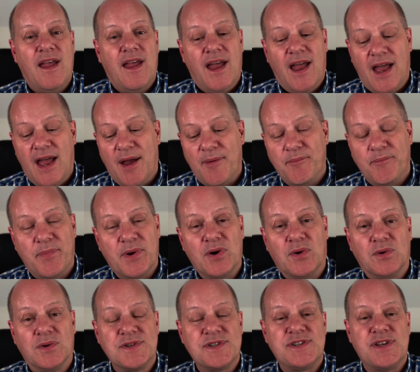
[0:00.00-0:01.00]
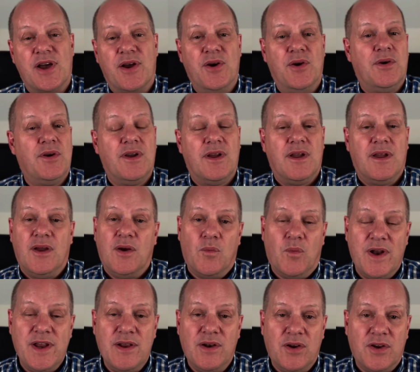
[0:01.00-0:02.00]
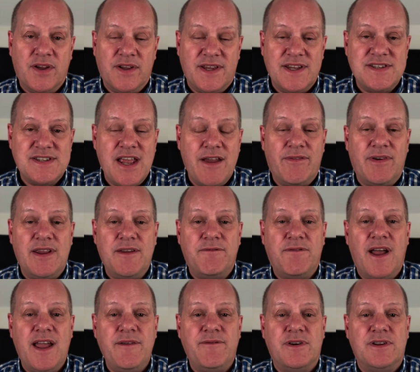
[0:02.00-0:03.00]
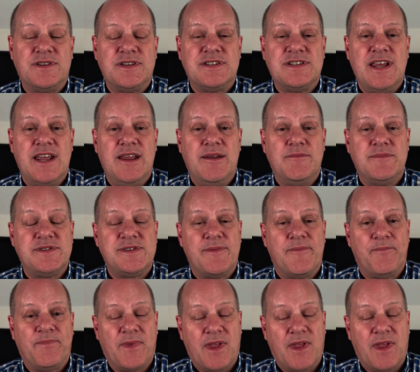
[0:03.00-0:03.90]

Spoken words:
But also, when you look at these heavily favoured teams,